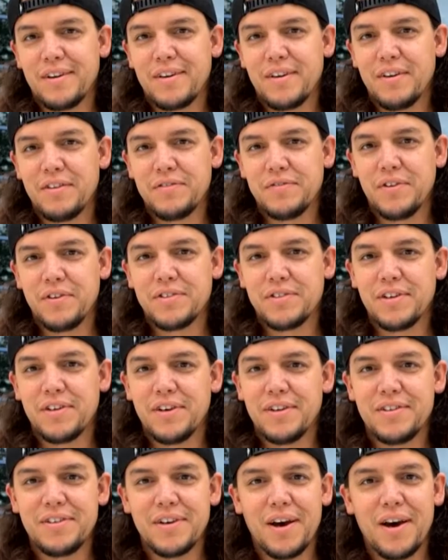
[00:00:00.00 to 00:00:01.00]
gives folks a
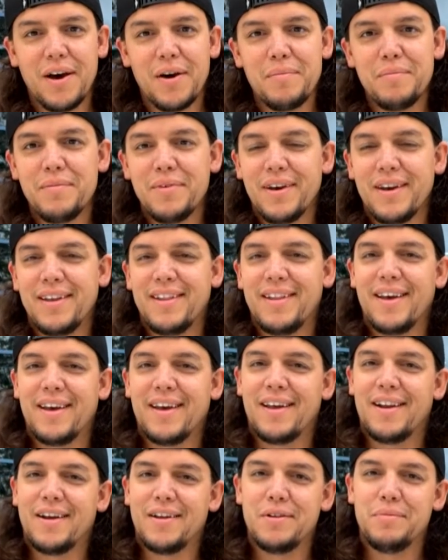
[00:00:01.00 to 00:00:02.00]
good time, and
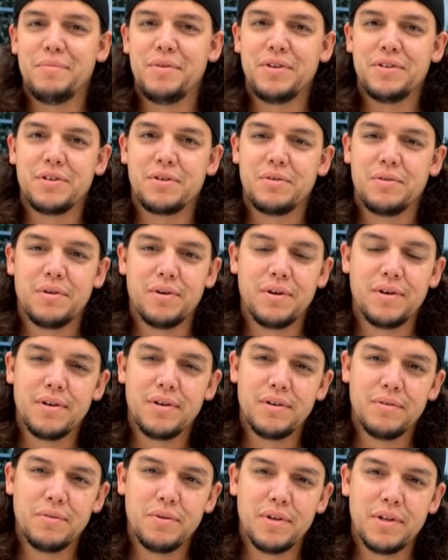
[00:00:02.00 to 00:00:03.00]
that other music will
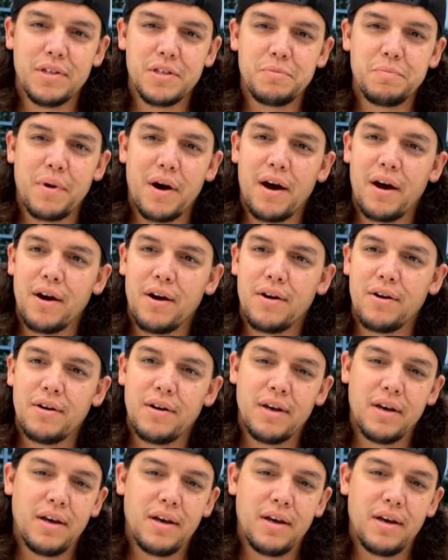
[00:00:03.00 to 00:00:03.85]
will inspire,